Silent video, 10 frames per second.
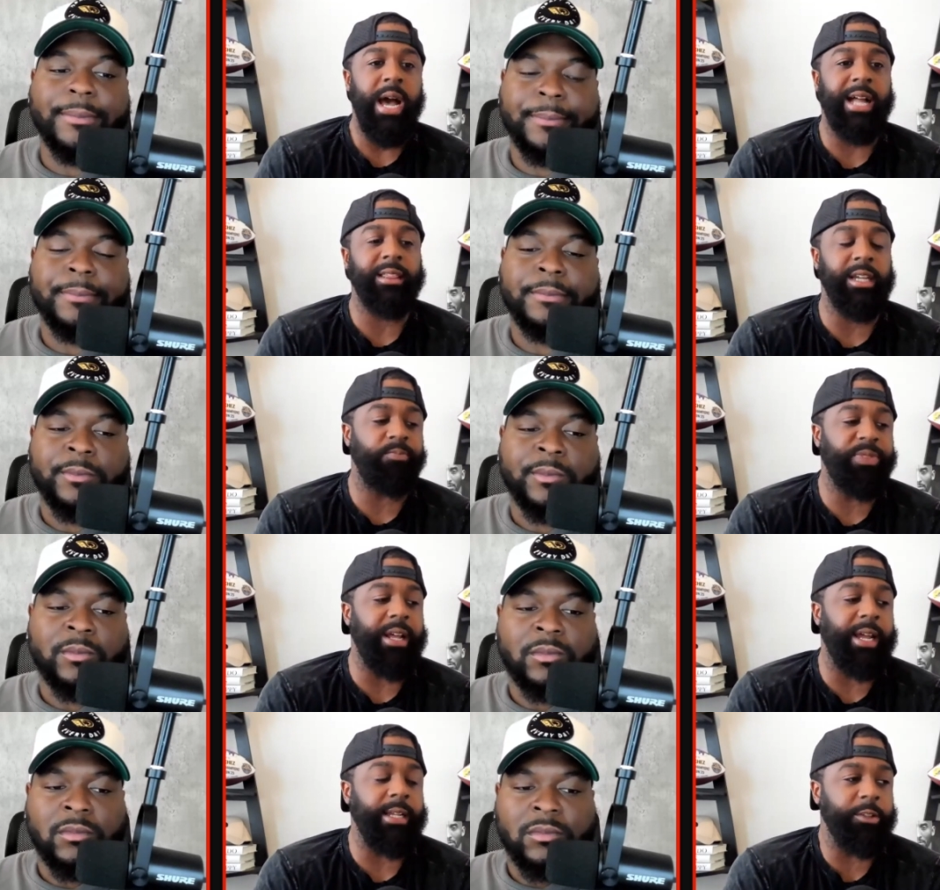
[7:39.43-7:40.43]
Speaker 1: I think
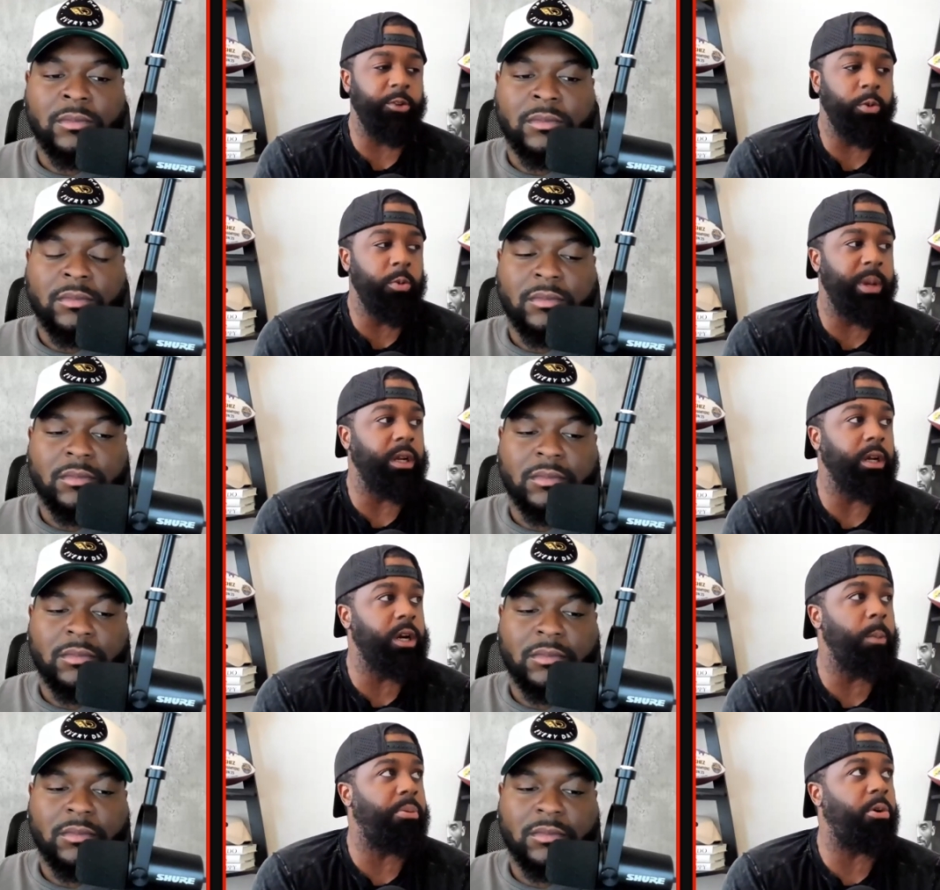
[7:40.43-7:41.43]
that like, you, you make a
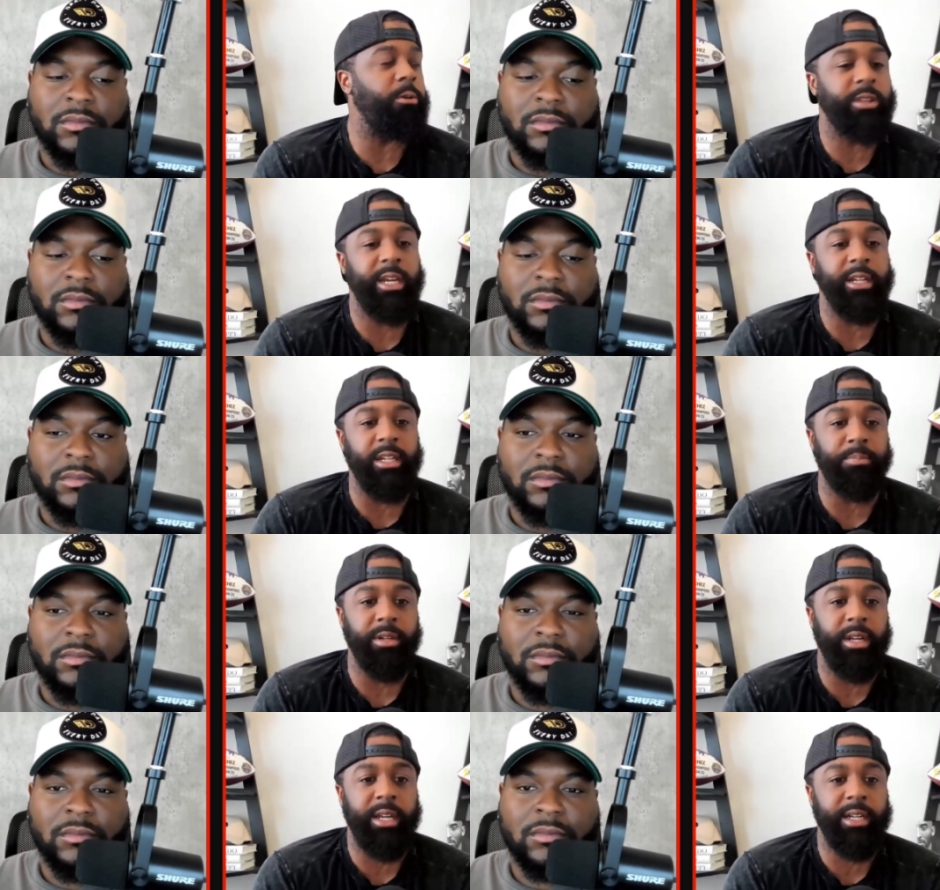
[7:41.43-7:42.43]
good point with that
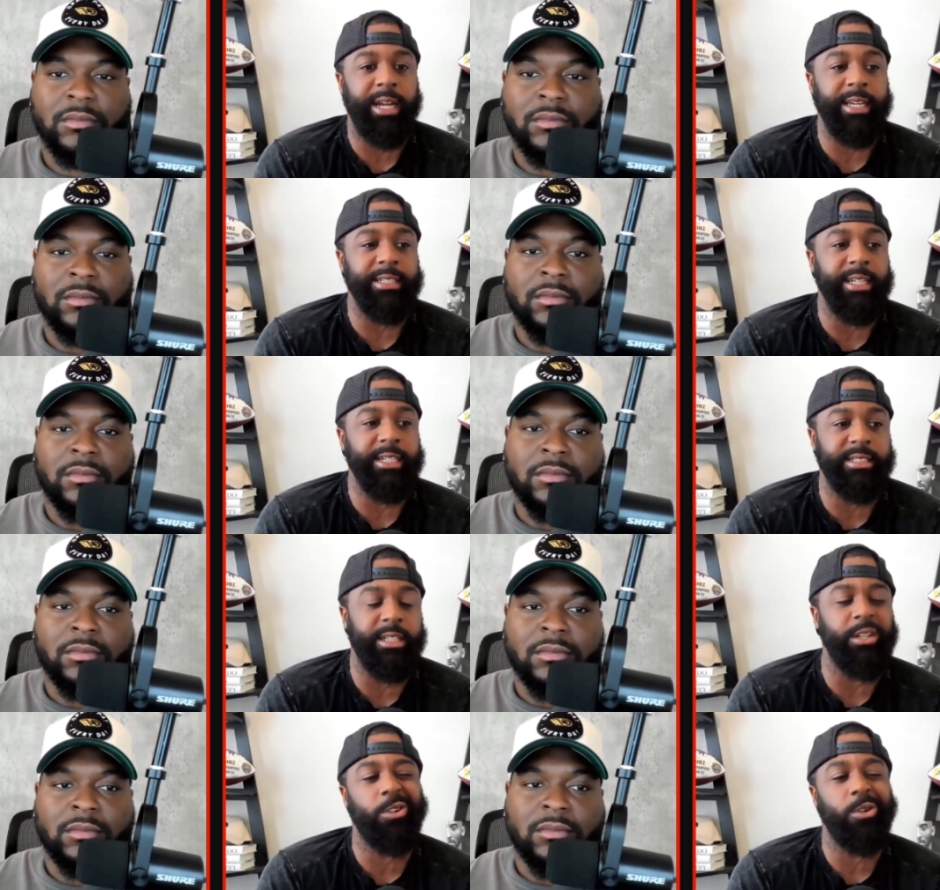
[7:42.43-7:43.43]
DP that like it, it
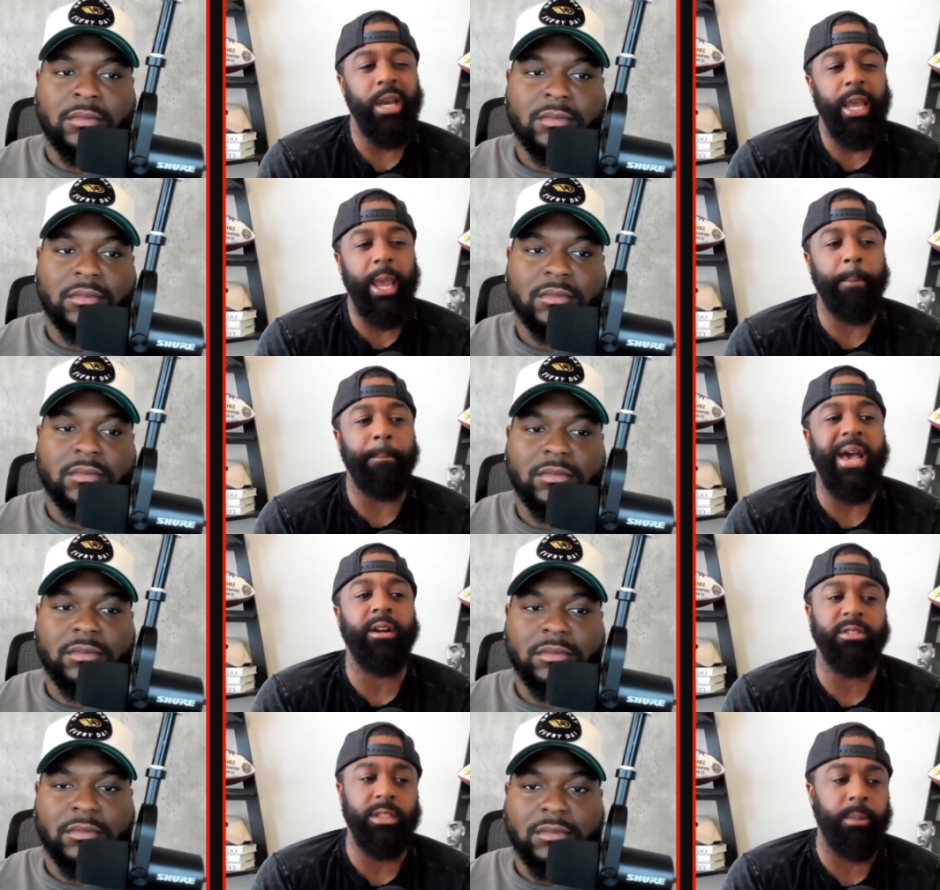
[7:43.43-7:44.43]
still it
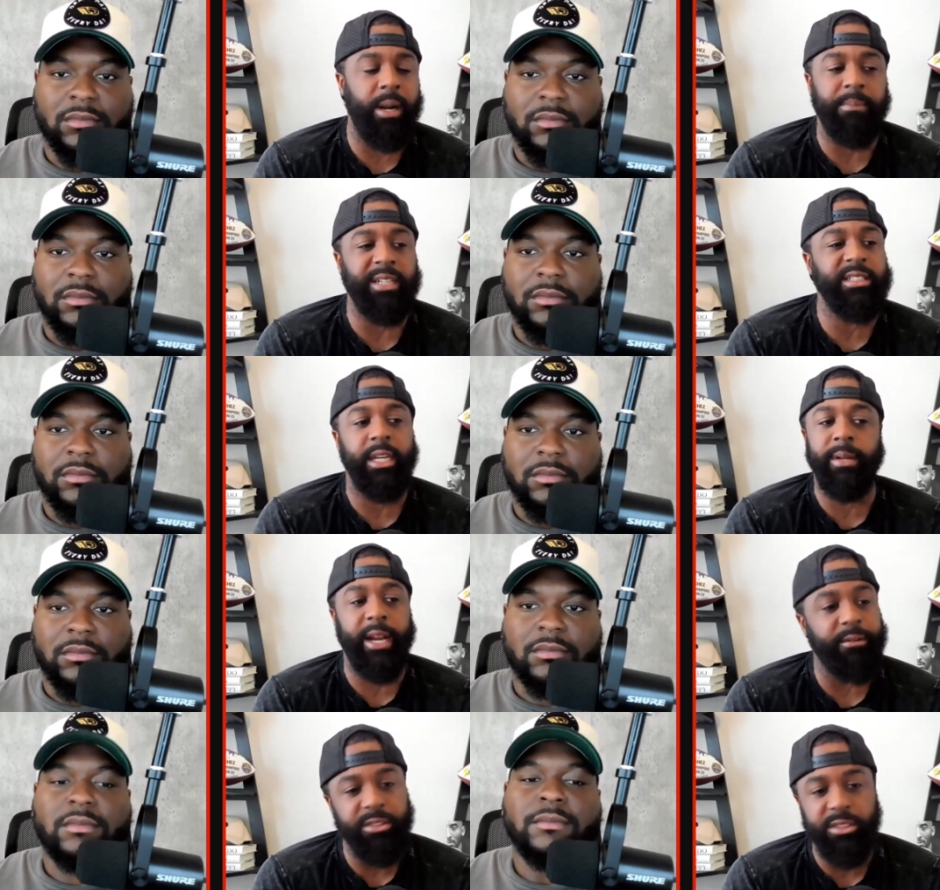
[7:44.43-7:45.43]
matters some. And I'm not saying that
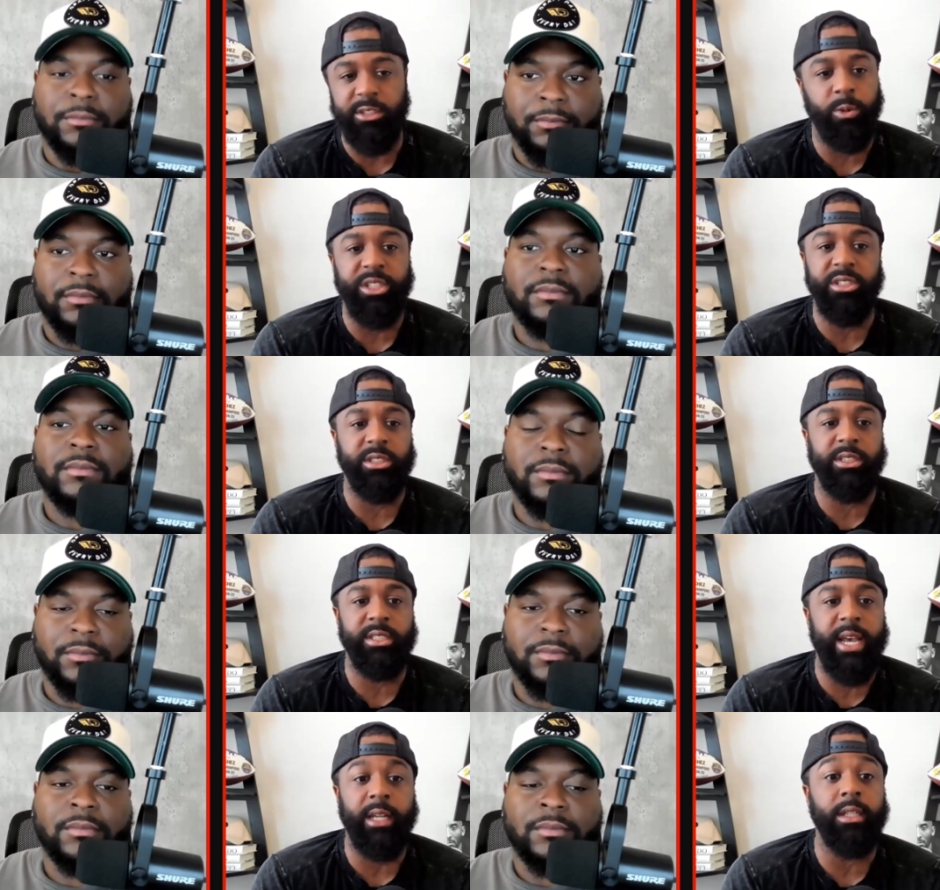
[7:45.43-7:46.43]
every situation is
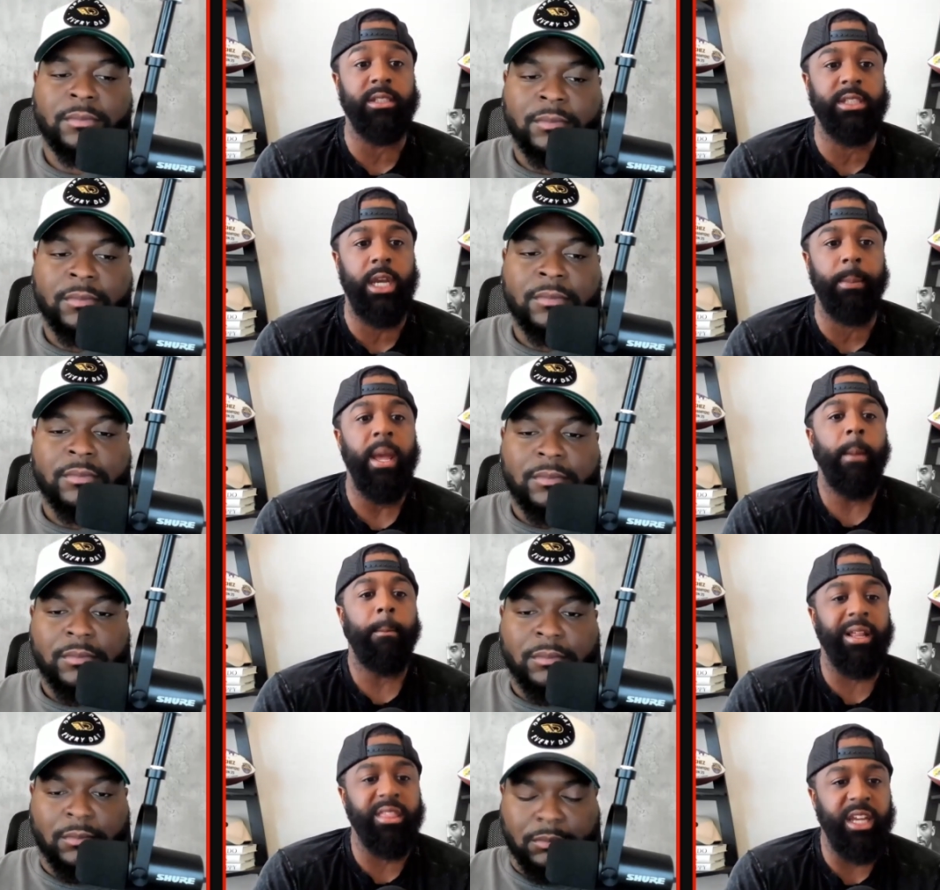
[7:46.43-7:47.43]
exactly the same,
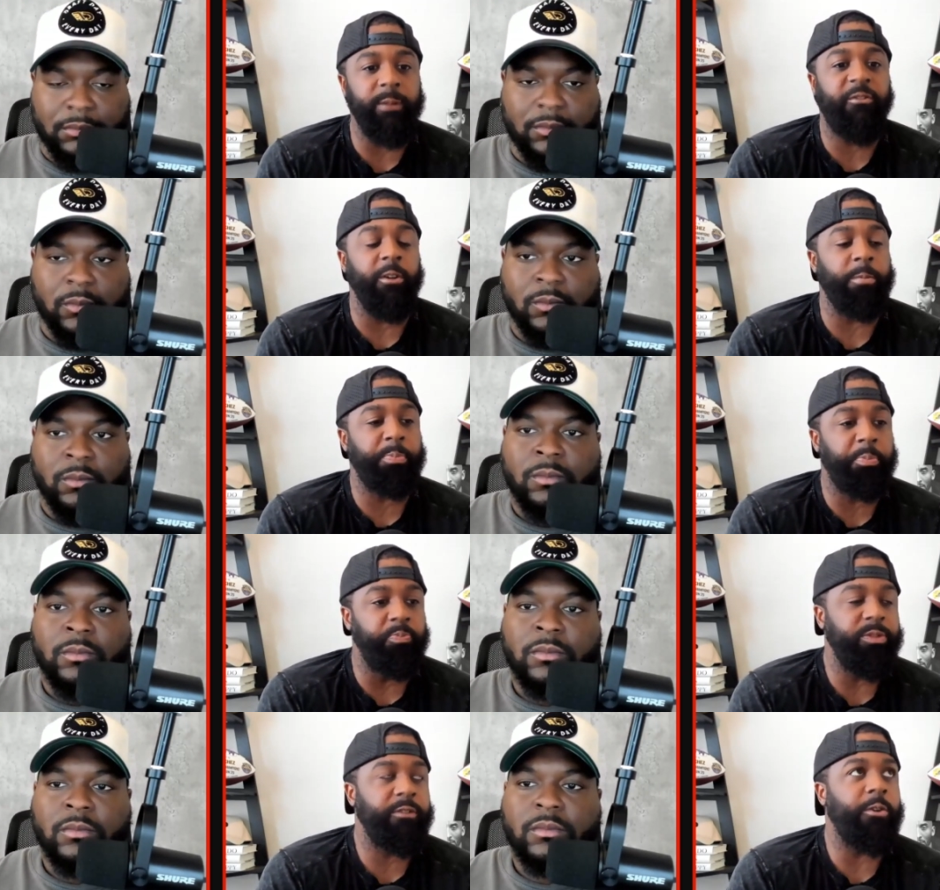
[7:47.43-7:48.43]
but I think for
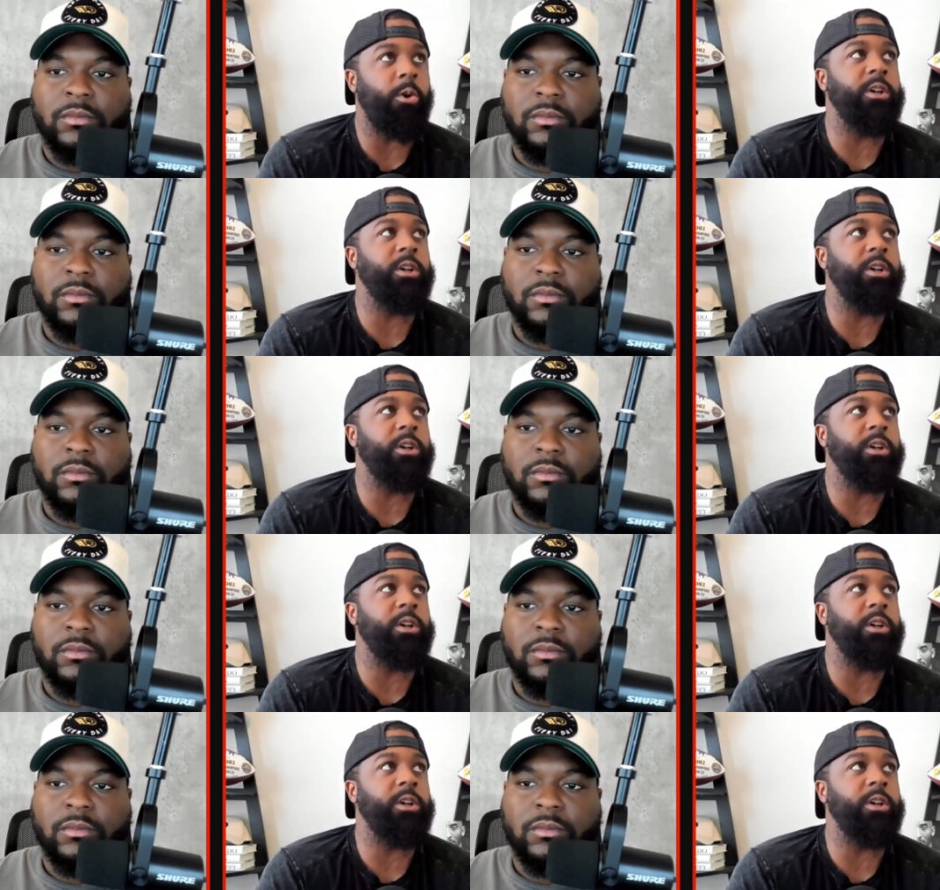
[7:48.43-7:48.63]
for